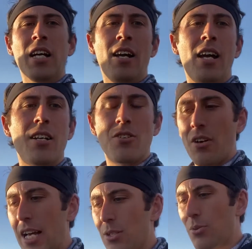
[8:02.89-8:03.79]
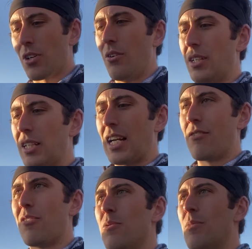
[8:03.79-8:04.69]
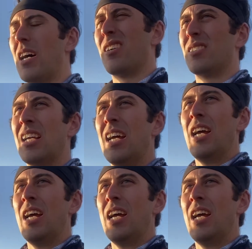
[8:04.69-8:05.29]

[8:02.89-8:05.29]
And, you know, as we're going, like every few miles,